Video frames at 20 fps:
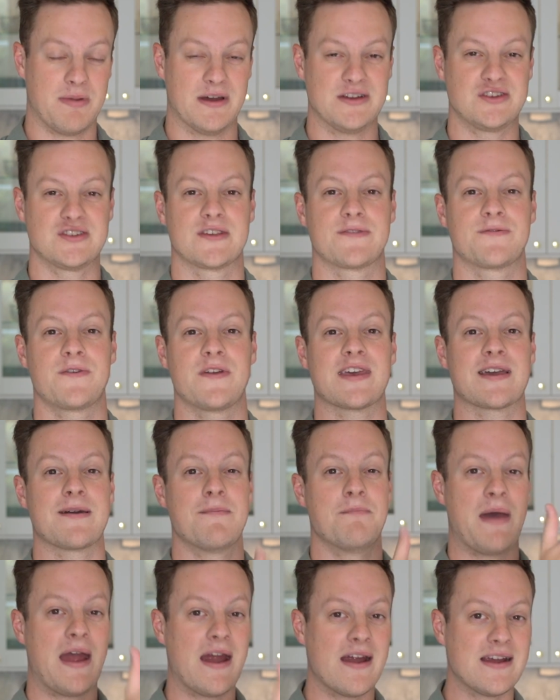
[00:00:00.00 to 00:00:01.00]
But just for the
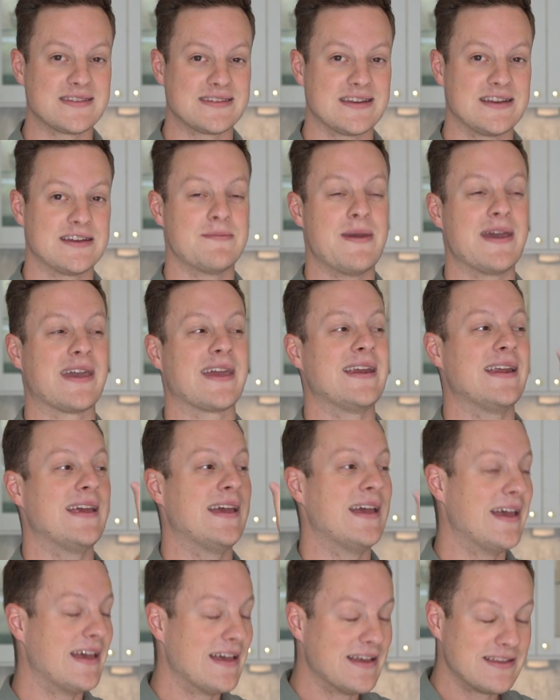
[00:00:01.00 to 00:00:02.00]
comparison to make it
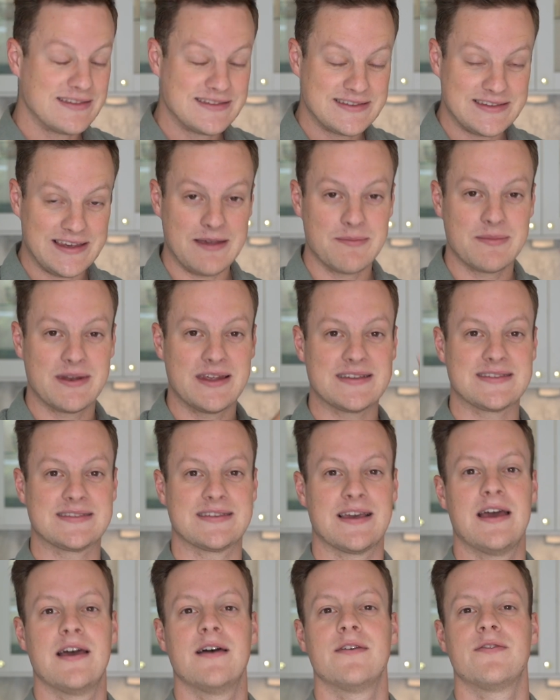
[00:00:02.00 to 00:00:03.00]

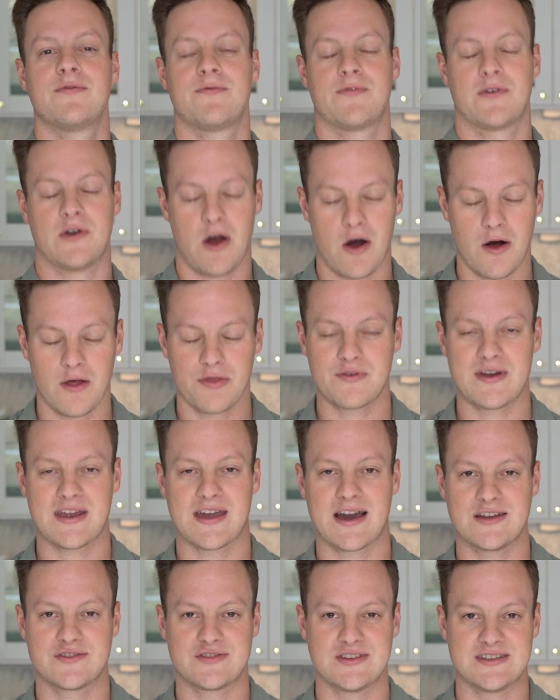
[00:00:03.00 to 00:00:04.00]
seamless, for all three
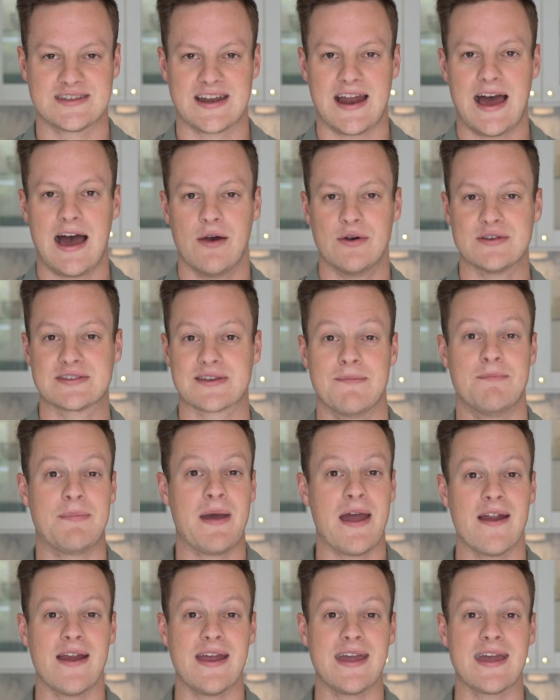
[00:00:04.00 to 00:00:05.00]
countries that I was
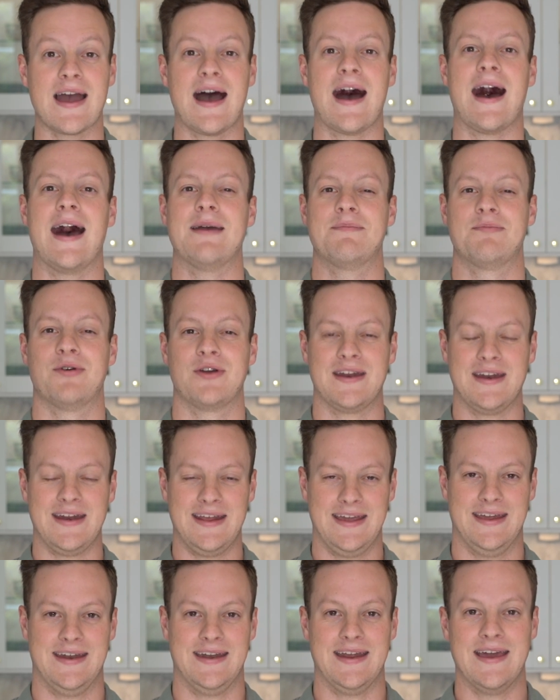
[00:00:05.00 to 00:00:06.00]
comparing, I put it
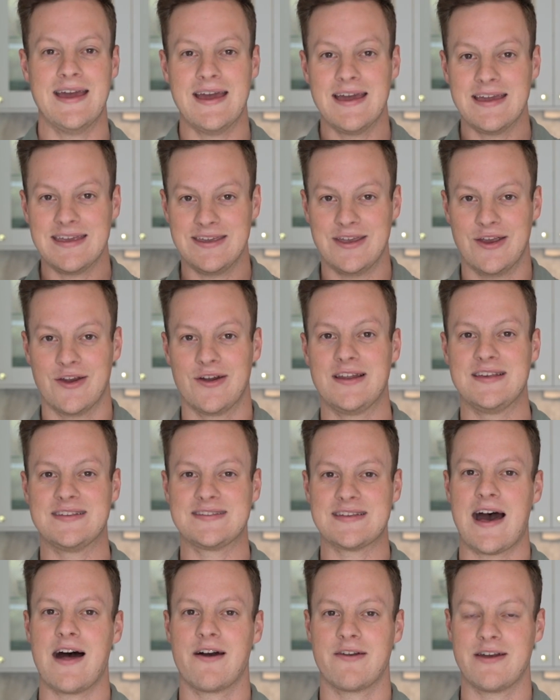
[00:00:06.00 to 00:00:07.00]
in yearly
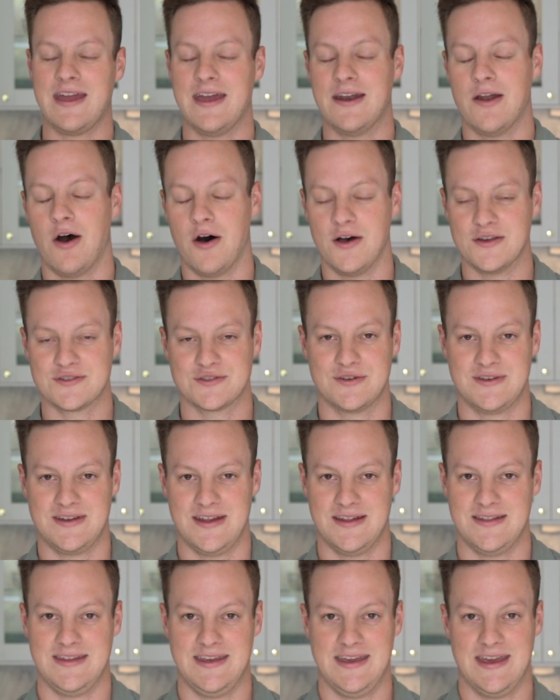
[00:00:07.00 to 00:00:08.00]
salary and also
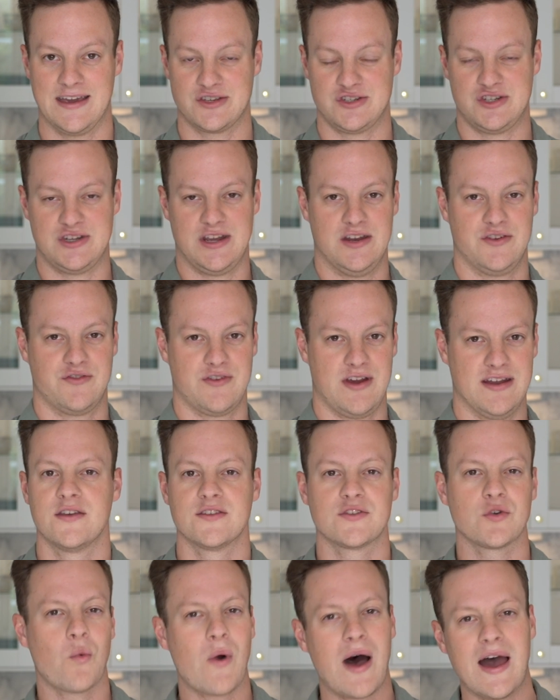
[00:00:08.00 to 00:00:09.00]
did the exchange rate.
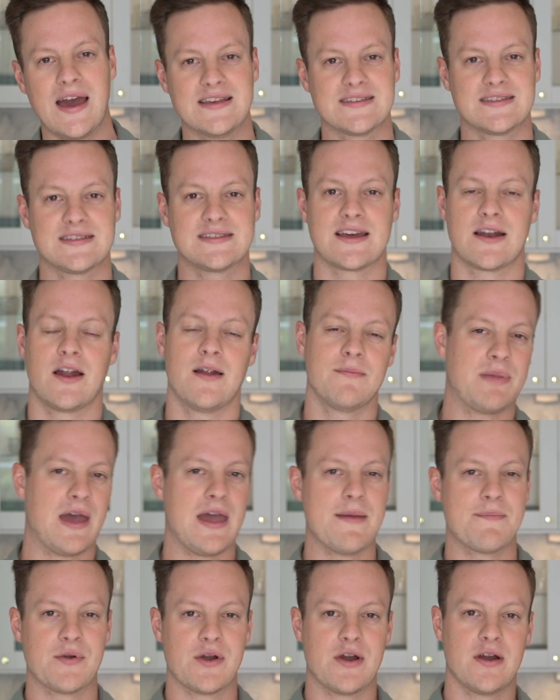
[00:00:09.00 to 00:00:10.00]
So why is it that on
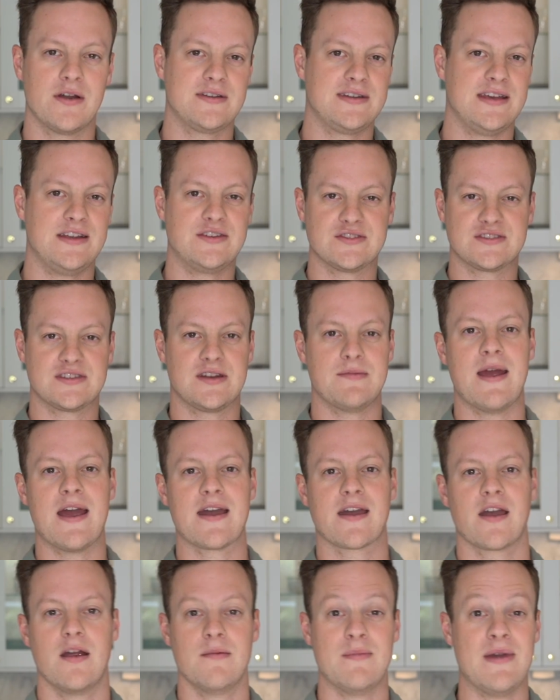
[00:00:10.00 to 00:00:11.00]
paper, teachers in
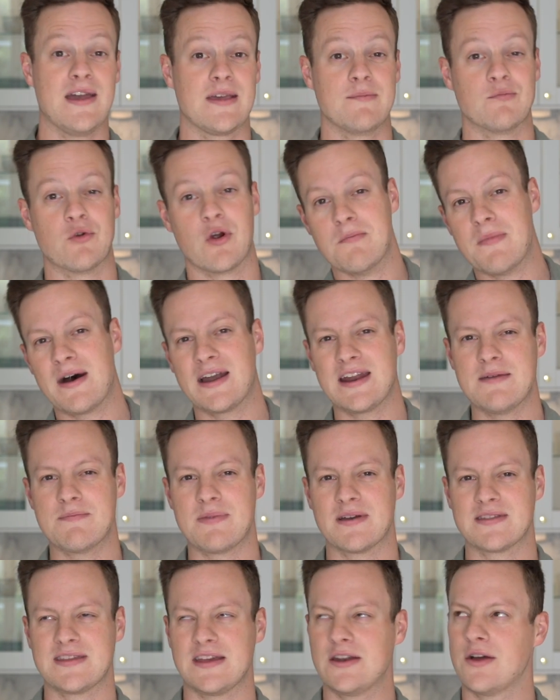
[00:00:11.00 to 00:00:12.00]
America are making more money,
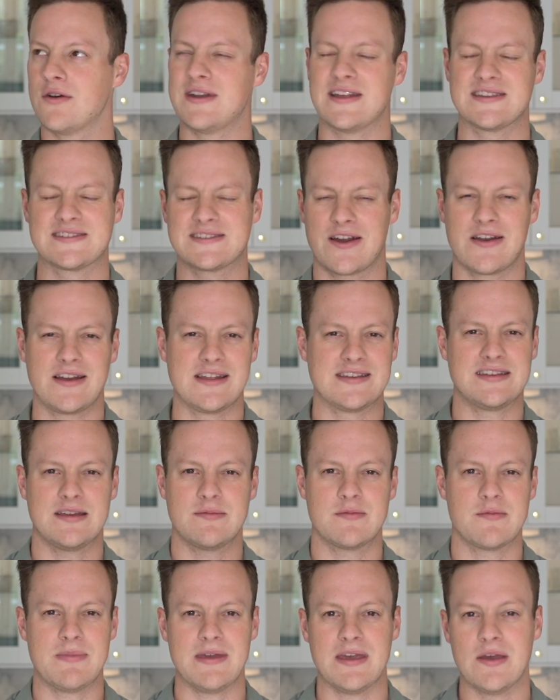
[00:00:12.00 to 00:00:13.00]
but they don't necessarily
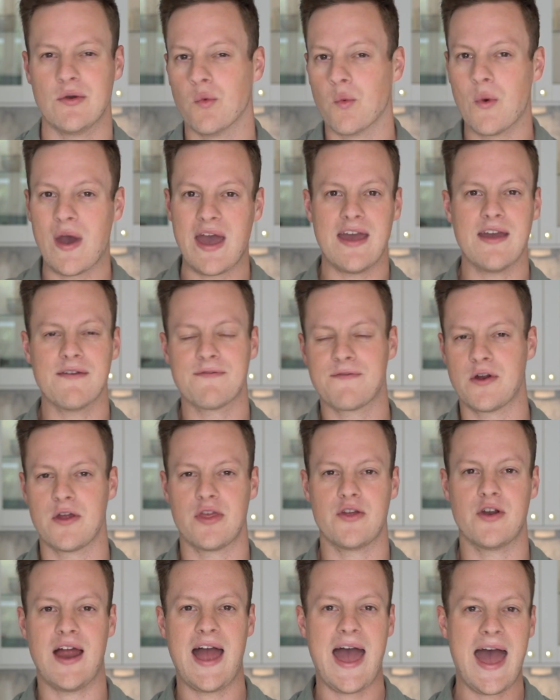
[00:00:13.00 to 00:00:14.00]
seem to be way
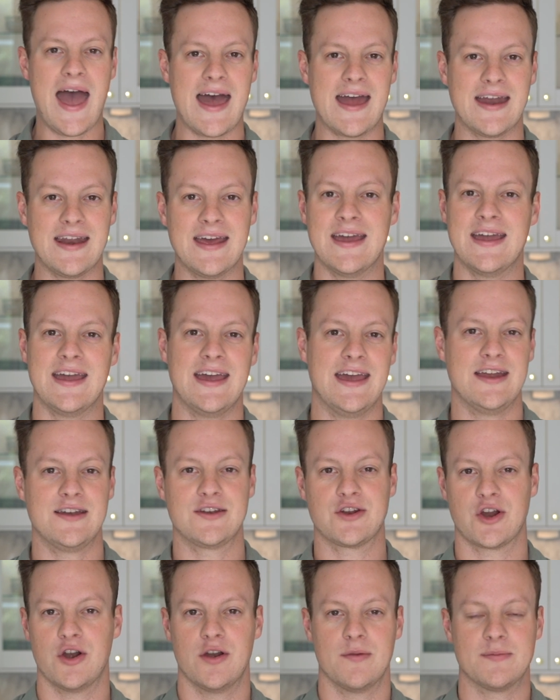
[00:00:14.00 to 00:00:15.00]
further ahead in
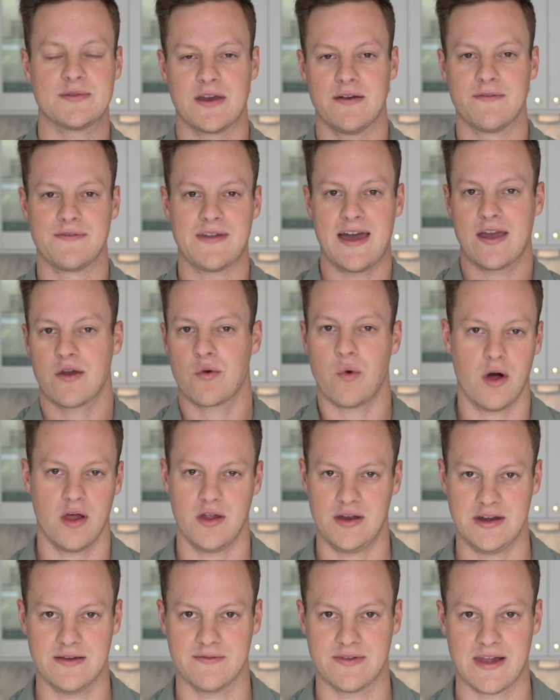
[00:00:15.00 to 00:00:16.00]
terms of like
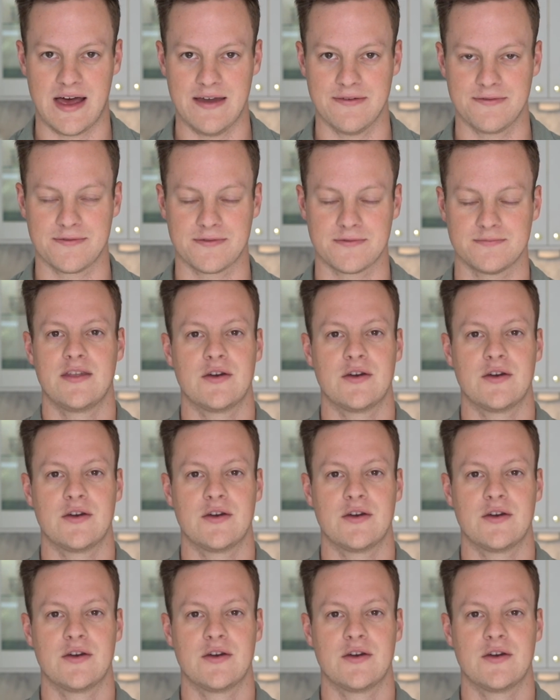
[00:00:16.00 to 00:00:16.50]
quality of life?